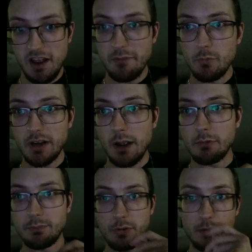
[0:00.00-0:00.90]
and what I
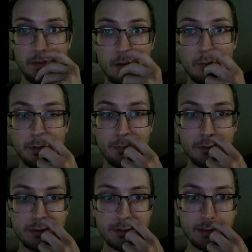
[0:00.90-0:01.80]
would probably go with
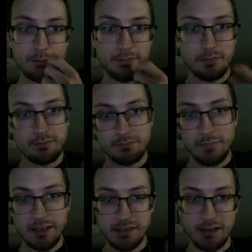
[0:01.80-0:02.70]
personally
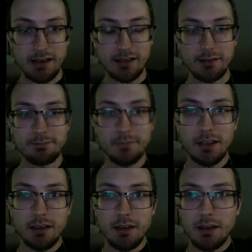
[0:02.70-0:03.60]
as an idea.
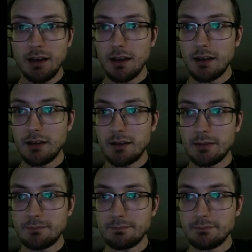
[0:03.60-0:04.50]

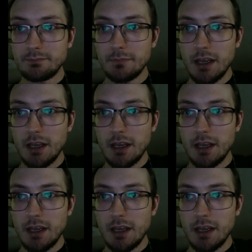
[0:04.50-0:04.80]
Bug